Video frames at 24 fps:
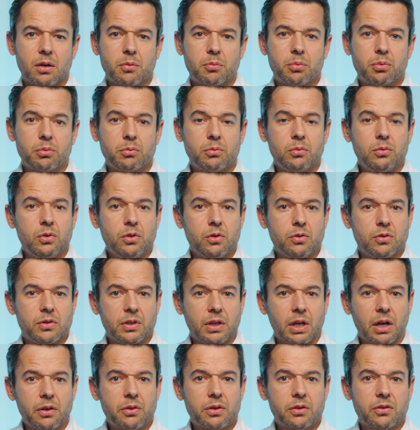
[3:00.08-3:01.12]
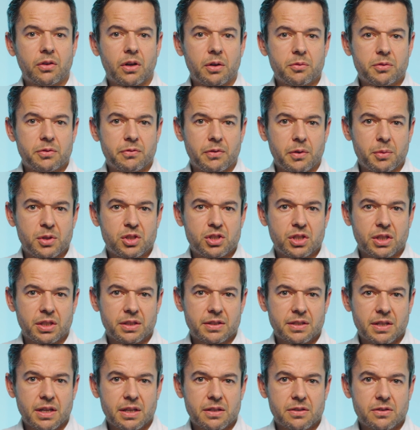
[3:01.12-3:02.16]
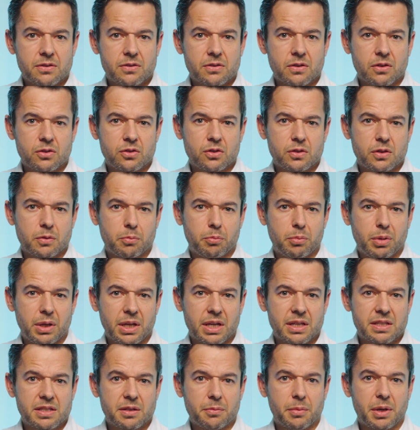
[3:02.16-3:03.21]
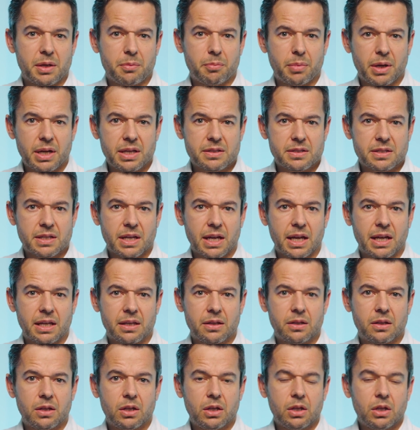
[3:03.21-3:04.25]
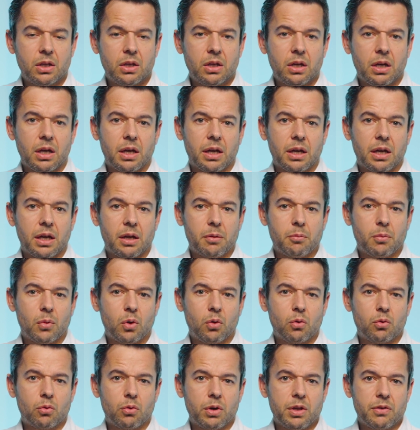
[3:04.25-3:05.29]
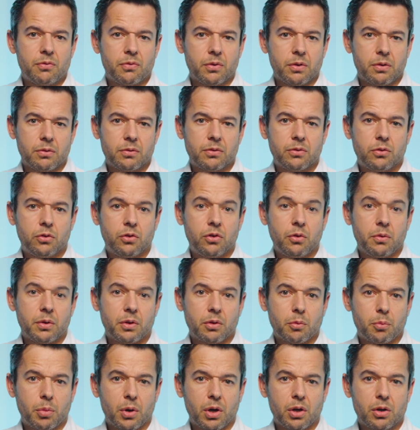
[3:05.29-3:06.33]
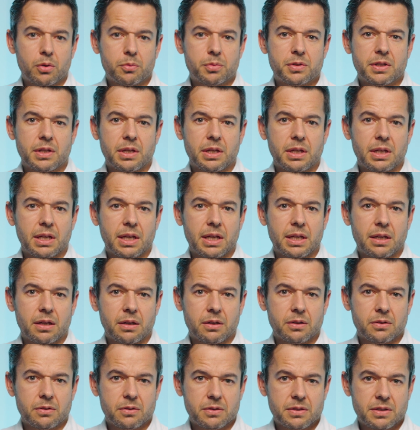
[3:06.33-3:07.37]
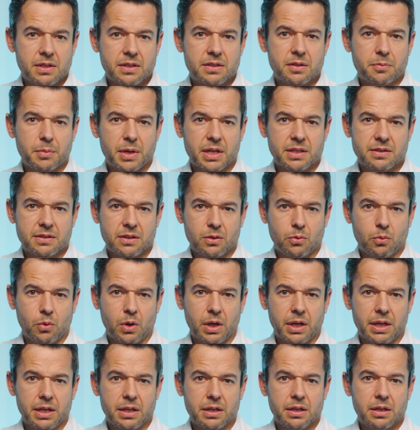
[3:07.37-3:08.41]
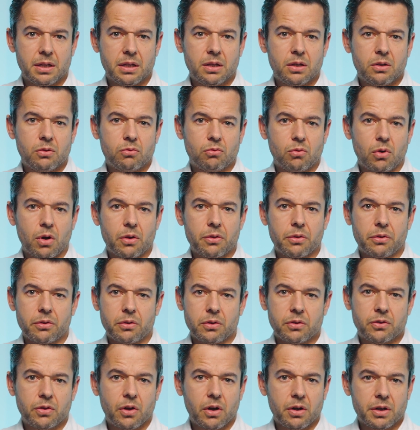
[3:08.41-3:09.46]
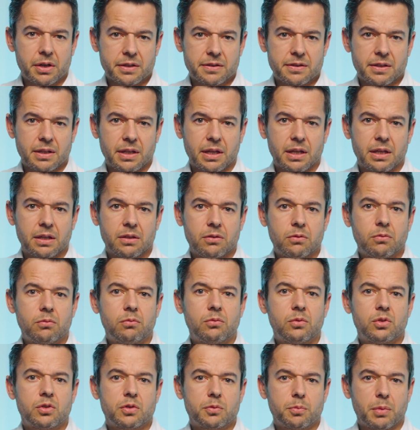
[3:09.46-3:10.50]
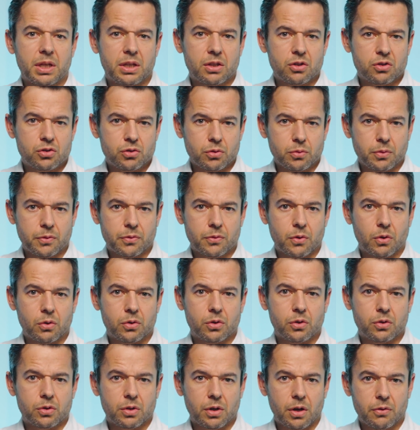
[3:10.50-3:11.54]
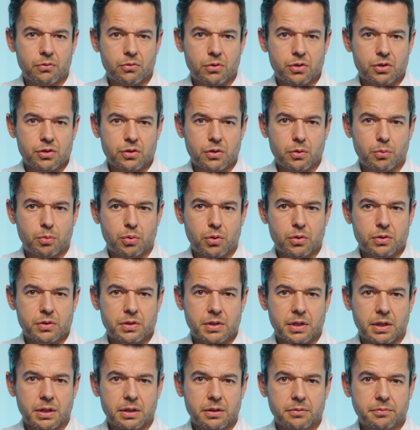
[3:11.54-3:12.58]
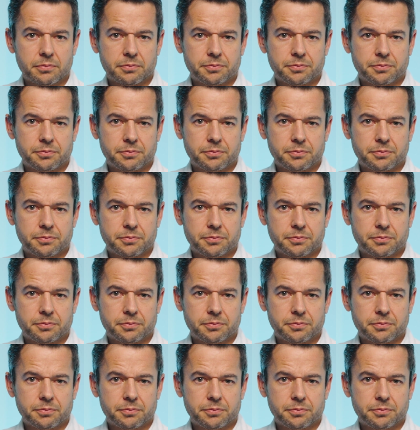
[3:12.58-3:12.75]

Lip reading: up using other types of imaging tests, such as a PSMA PET scan, or even doing the biopsy in a systematic way rather than targeting it, just making sure we've got good coverage of the prostate.